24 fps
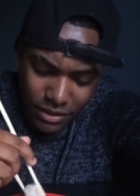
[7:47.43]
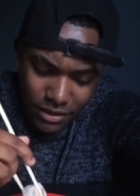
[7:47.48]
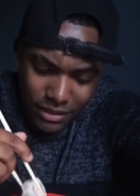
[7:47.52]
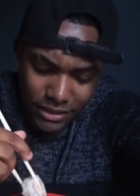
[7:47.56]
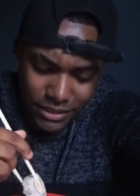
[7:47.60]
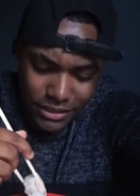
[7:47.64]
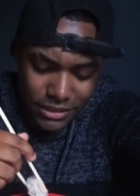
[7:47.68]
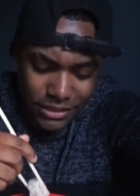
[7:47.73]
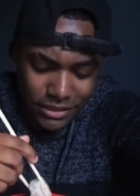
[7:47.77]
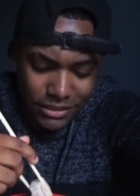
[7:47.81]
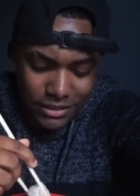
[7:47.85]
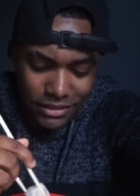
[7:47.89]

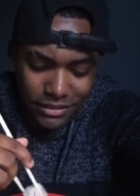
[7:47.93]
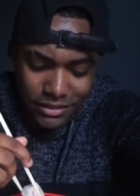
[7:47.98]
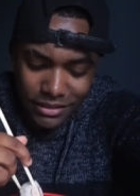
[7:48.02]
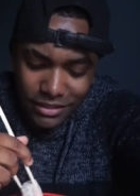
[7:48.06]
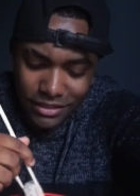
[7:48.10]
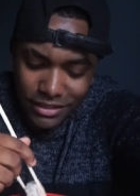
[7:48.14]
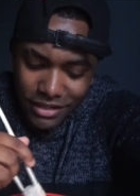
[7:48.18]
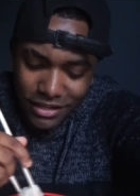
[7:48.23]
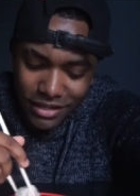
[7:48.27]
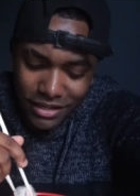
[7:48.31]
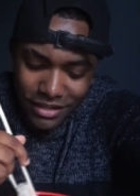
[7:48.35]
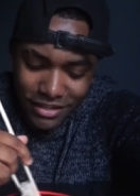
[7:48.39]
it's just
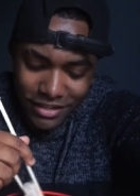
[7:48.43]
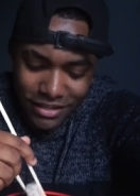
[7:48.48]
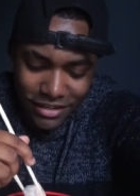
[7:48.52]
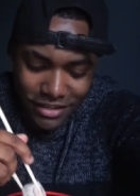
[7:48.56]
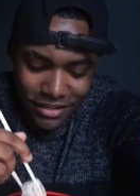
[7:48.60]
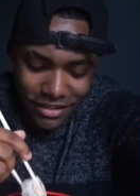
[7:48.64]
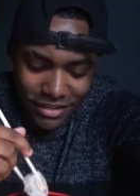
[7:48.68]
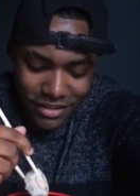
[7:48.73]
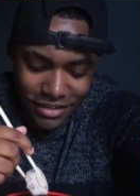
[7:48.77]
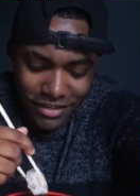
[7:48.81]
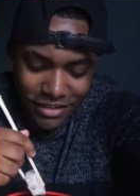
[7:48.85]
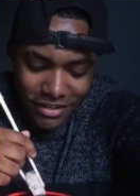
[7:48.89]

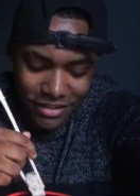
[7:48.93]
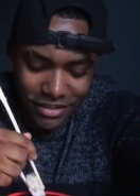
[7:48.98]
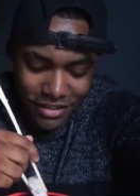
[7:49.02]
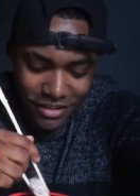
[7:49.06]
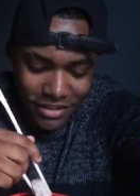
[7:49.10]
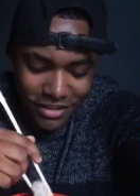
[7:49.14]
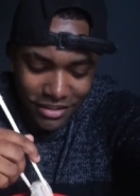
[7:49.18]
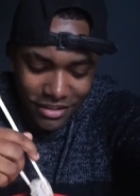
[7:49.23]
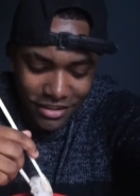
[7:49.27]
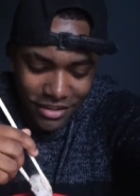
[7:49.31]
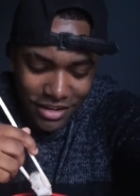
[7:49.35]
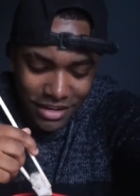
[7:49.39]

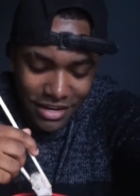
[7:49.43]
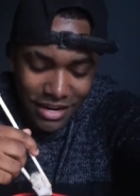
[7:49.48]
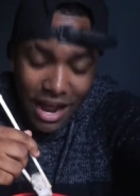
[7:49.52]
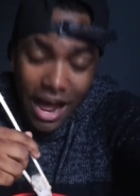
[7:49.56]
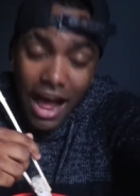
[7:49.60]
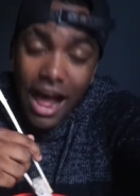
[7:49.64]
an